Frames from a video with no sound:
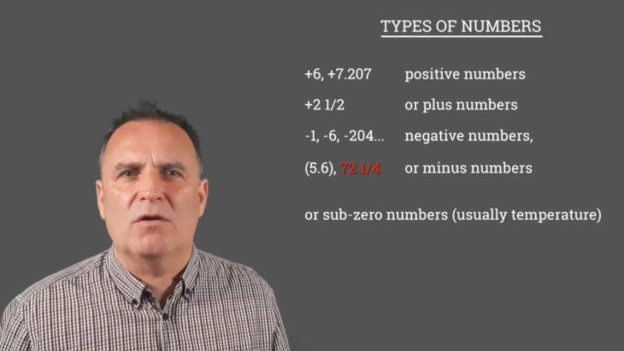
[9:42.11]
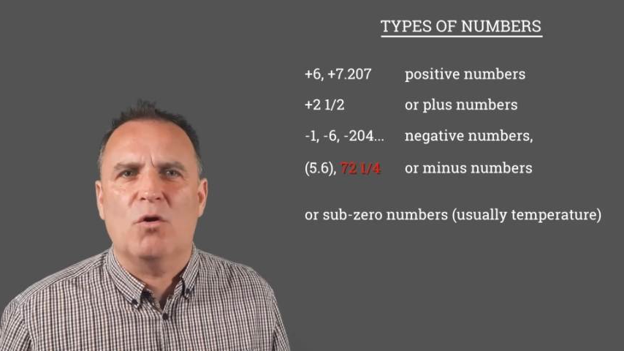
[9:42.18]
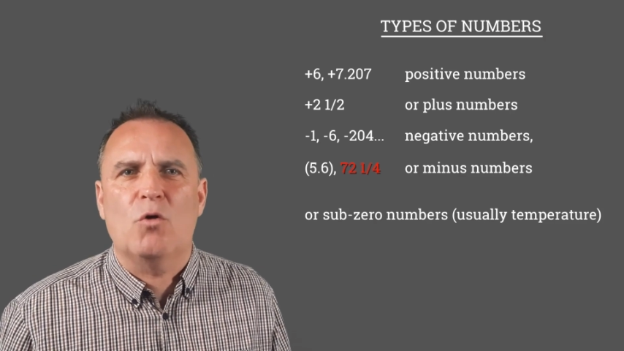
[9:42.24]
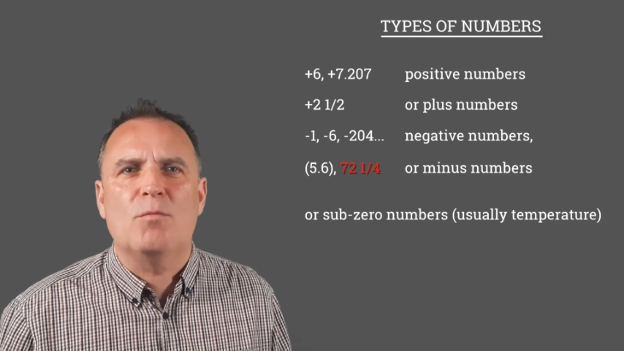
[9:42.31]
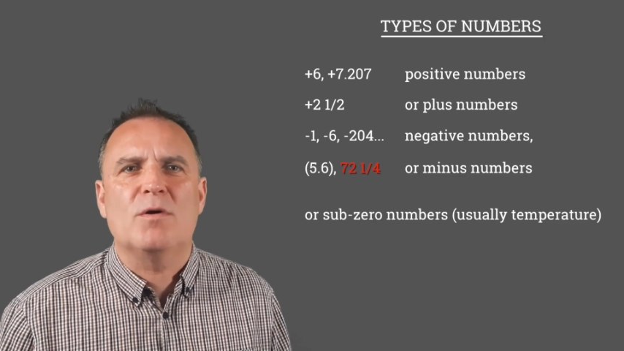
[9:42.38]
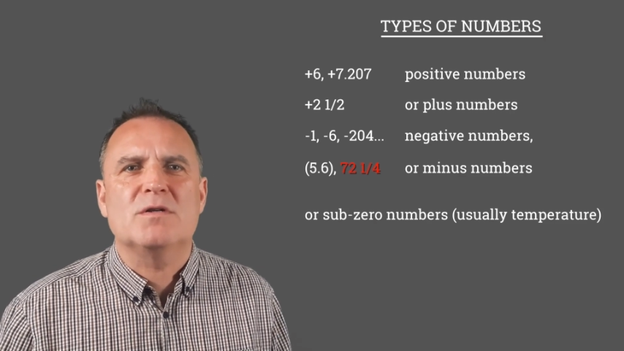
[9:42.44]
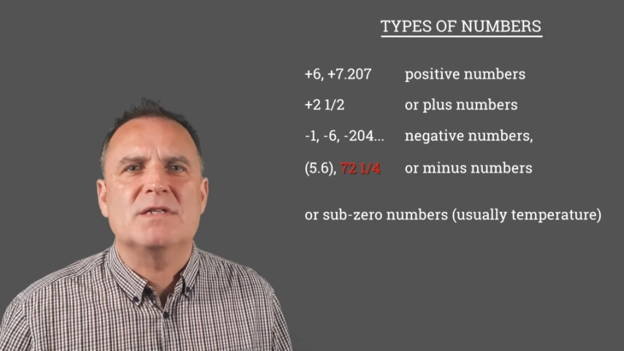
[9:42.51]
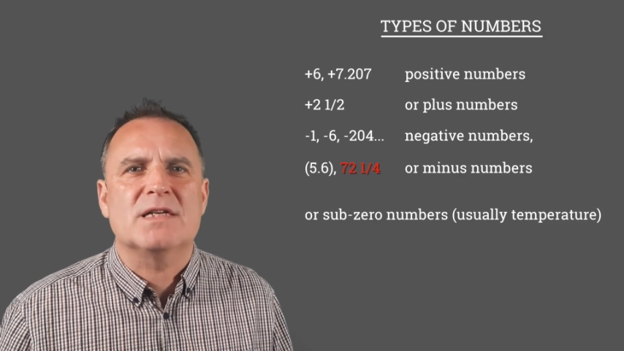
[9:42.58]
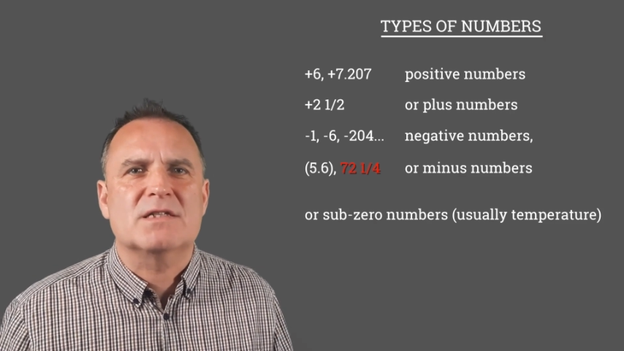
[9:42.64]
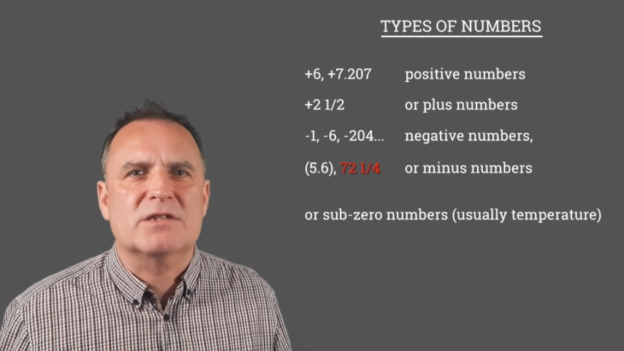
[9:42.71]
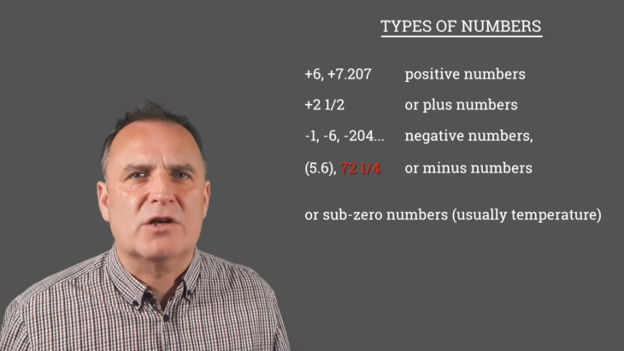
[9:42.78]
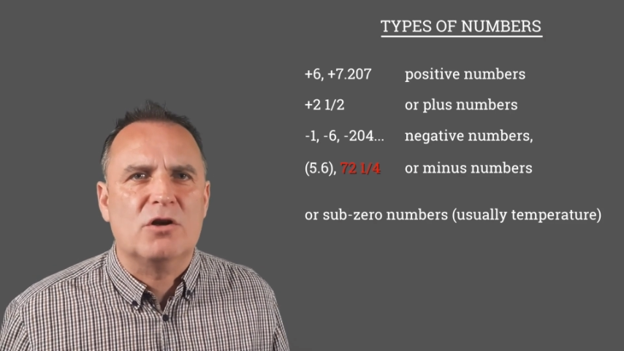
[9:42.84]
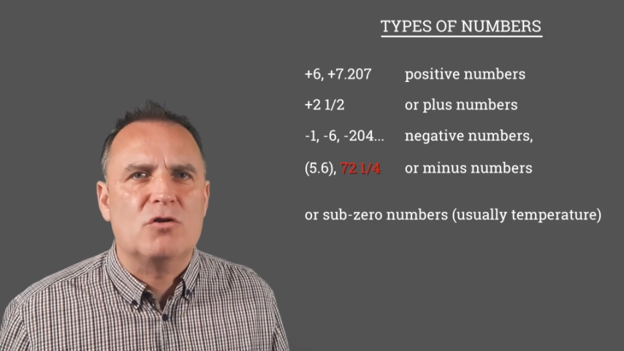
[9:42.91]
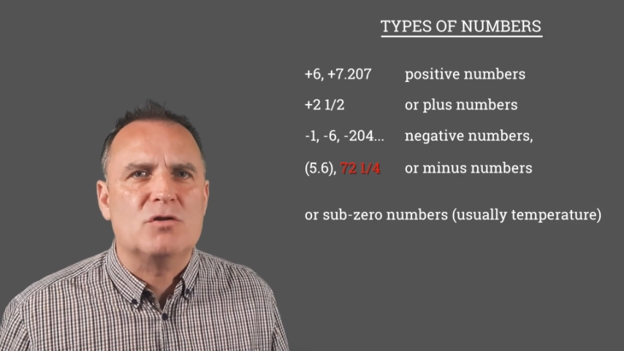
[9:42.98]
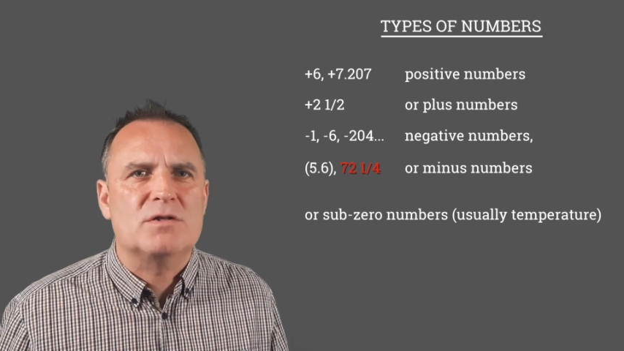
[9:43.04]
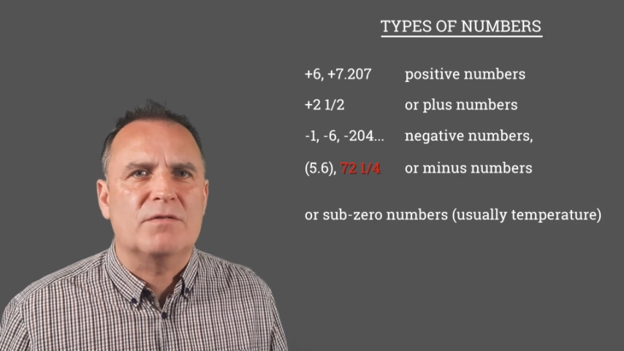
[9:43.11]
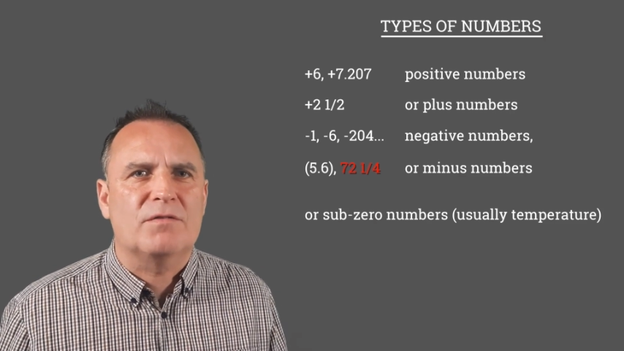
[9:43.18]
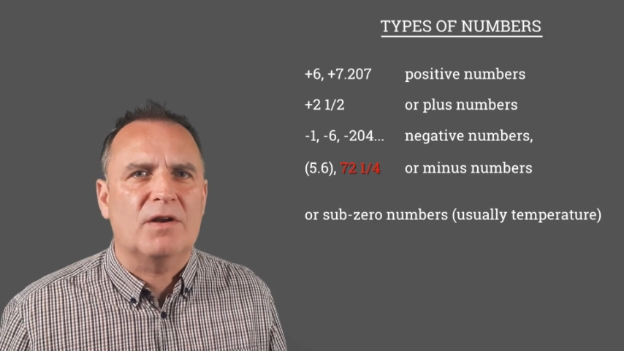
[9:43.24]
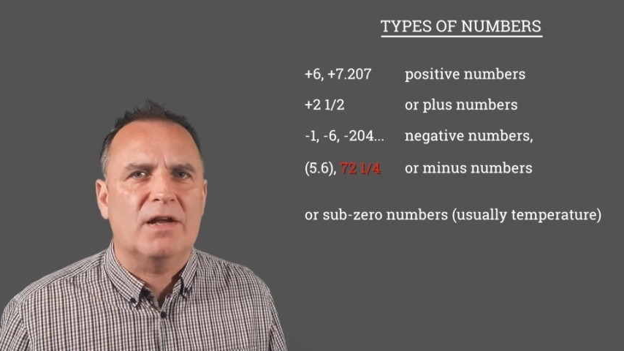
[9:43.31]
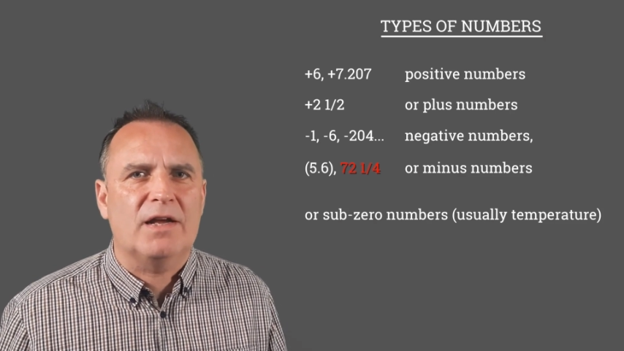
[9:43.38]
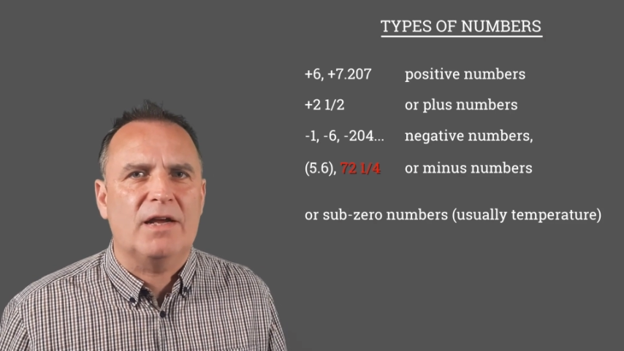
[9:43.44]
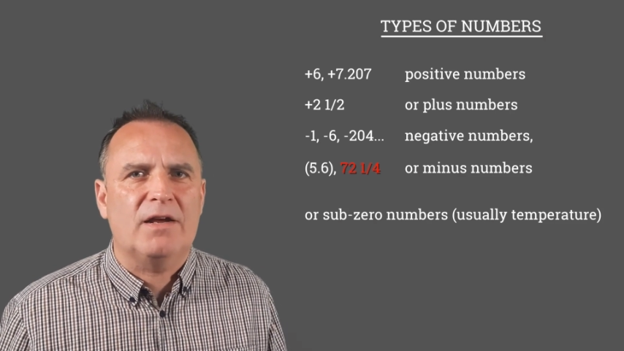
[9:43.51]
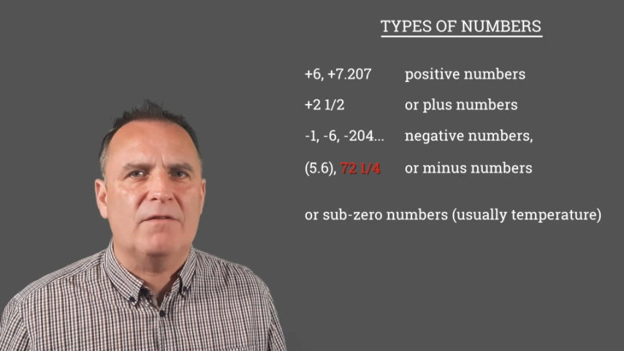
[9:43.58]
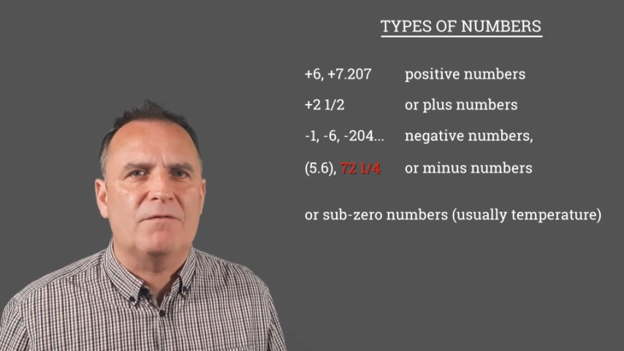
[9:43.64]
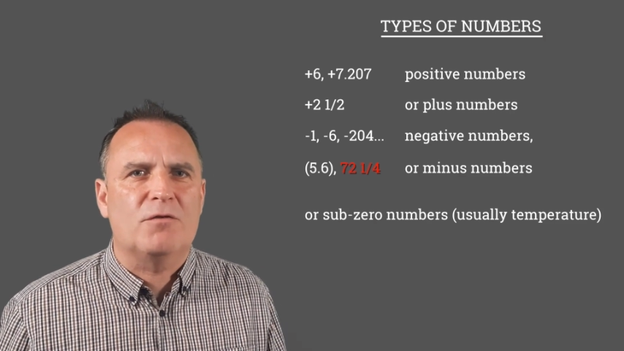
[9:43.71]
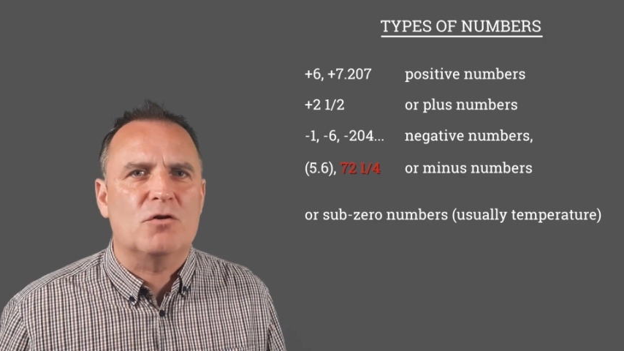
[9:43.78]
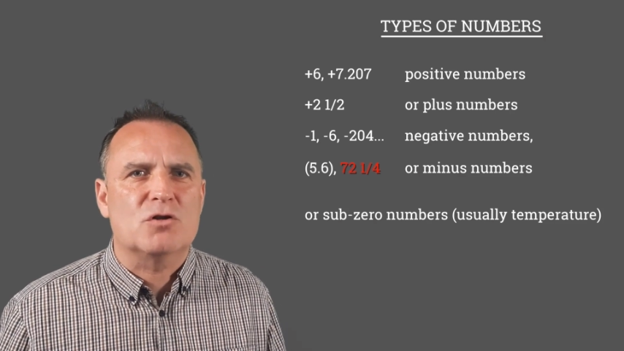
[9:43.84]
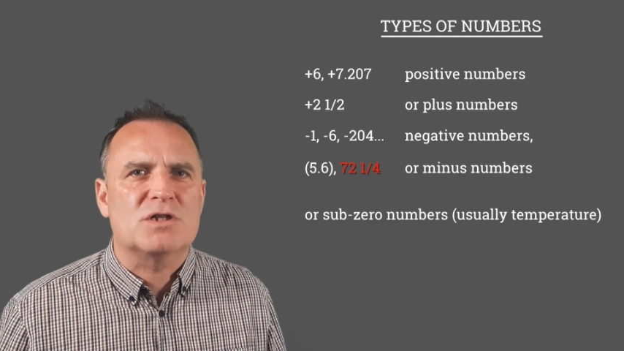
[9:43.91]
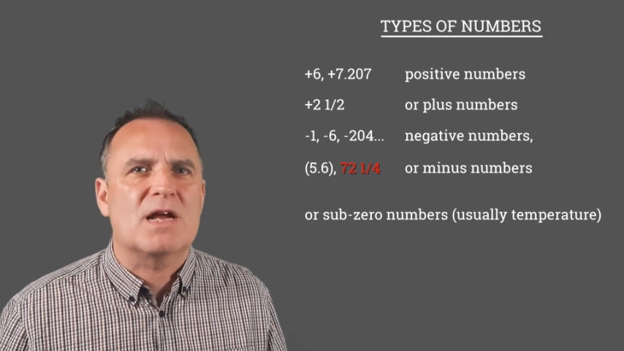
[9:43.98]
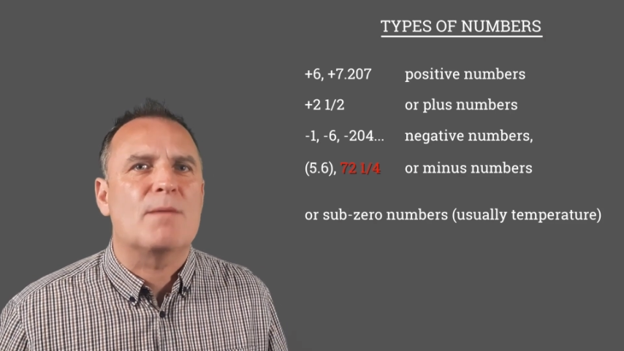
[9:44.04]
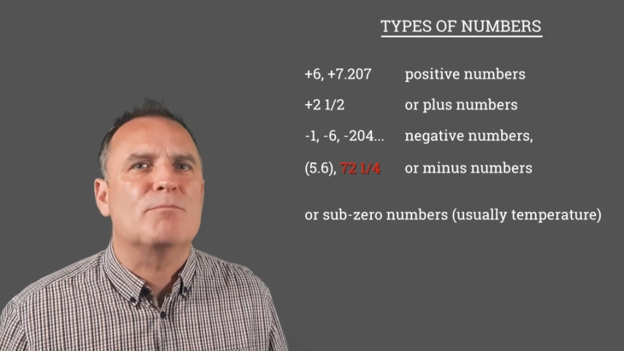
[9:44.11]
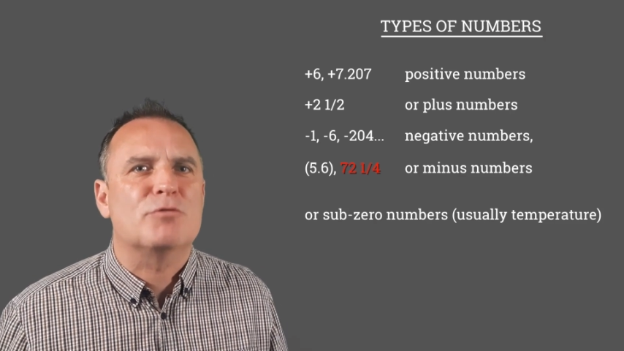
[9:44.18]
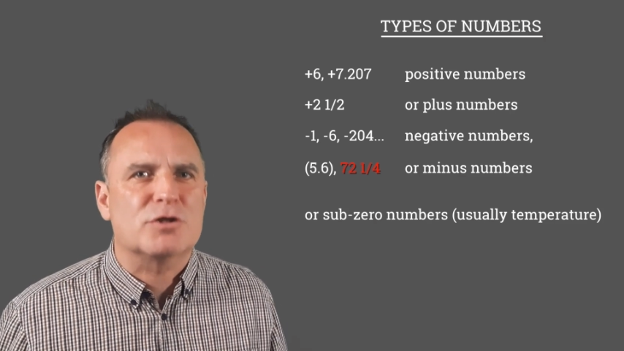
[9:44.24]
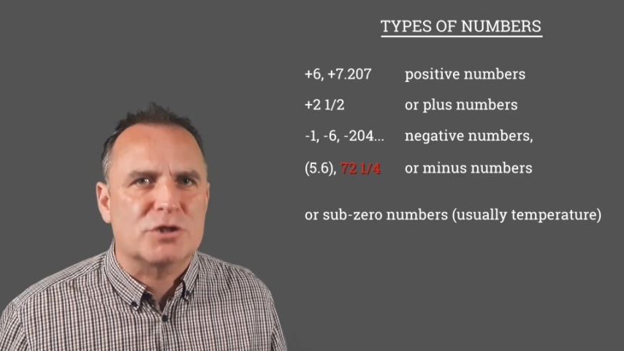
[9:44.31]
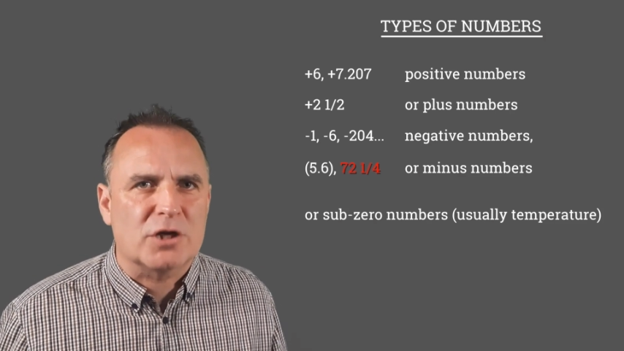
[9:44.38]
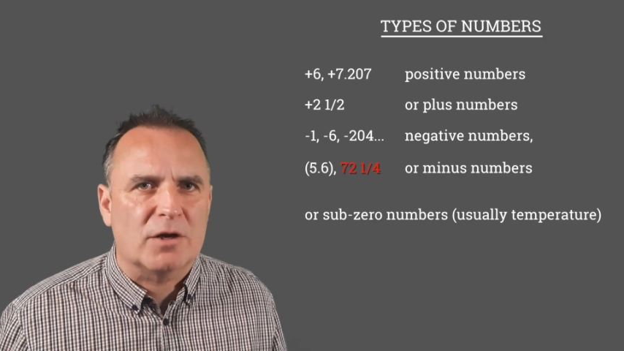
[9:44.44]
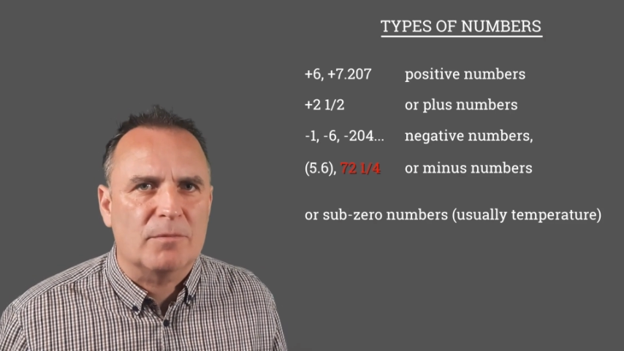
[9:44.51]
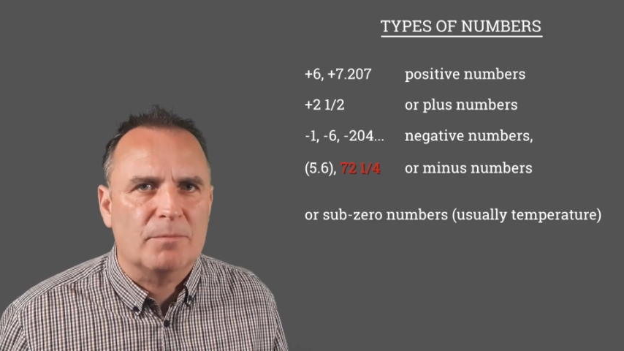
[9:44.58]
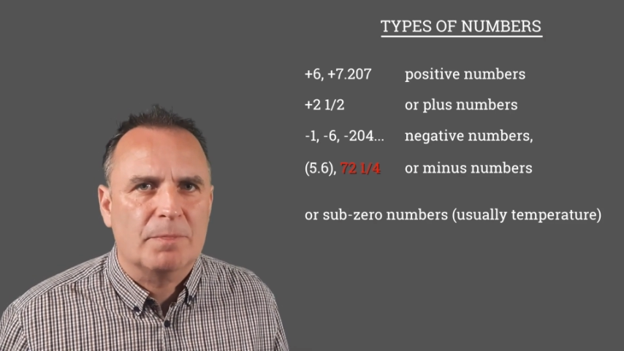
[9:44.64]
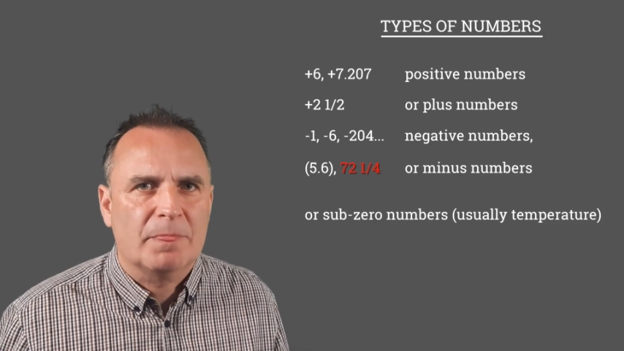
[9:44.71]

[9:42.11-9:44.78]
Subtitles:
almost exclusively for temperature,